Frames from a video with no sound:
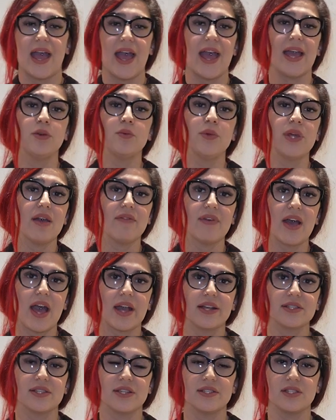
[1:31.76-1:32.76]
and we have
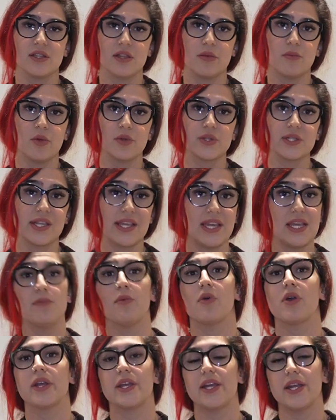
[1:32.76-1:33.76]
access to the most key
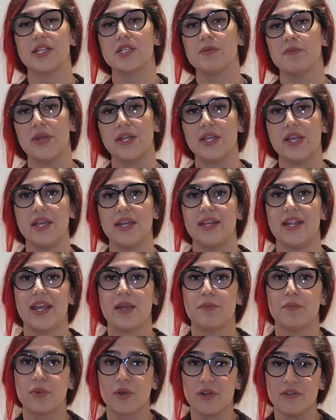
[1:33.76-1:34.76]
markets, making it a
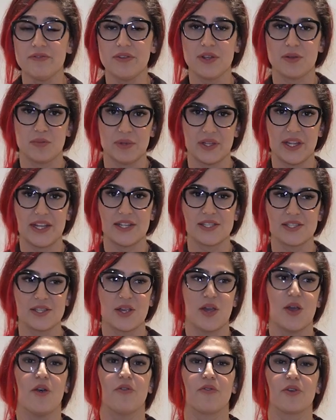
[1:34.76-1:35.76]
perfect place
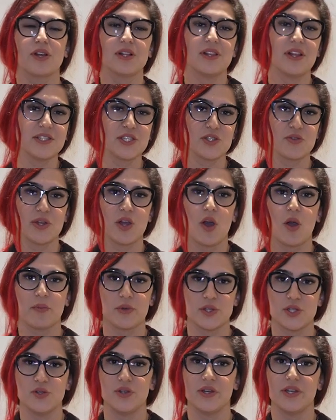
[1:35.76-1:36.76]
for clustering
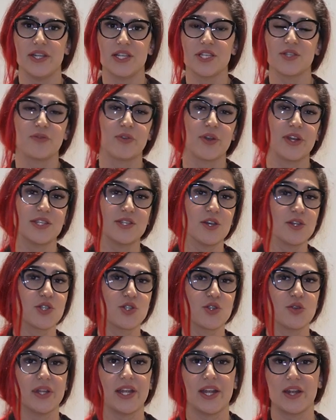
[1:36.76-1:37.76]
opportunities for
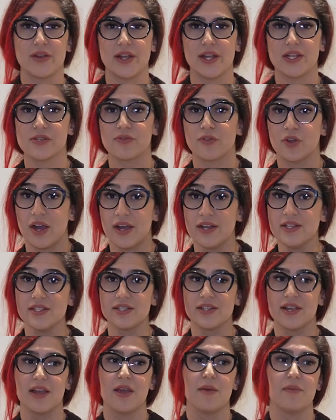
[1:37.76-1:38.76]
industrial areas for
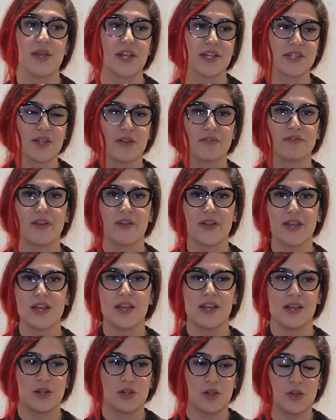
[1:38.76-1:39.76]
us, because they're very
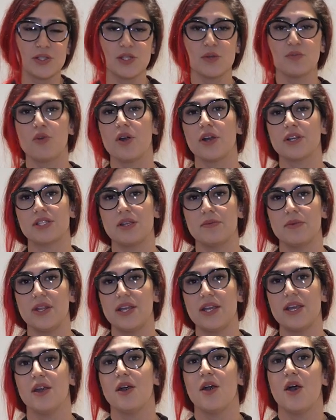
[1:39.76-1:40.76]
close in
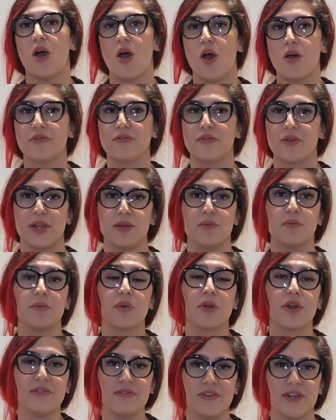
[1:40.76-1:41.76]
proximity, offering
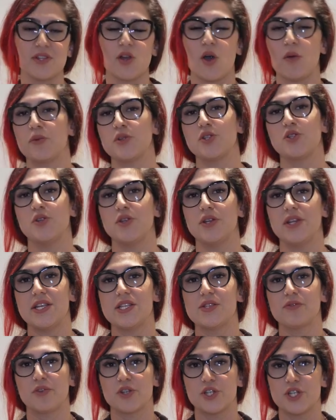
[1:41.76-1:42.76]
perfect
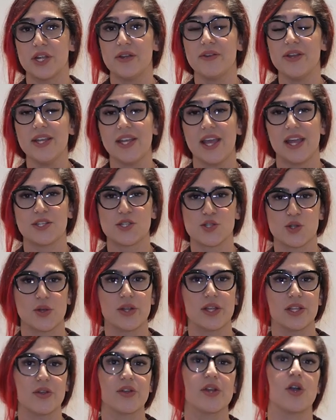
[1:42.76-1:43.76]
opportunities for sharing and
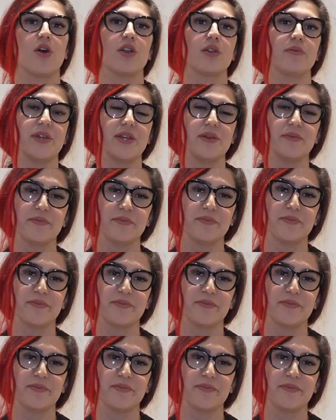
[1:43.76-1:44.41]
circular economy.